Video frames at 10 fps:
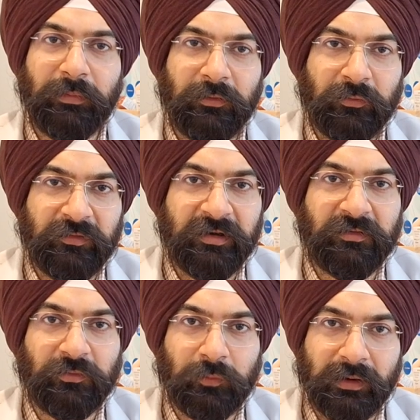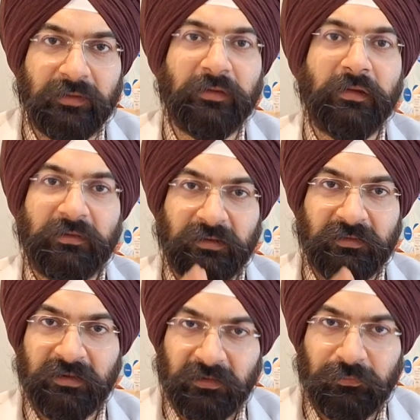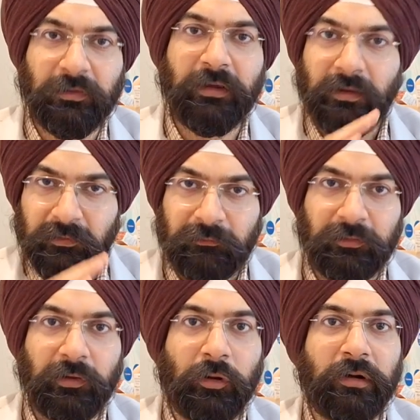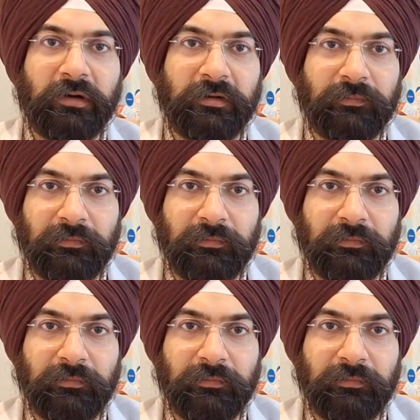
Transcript: to treat squint successfully for the long term.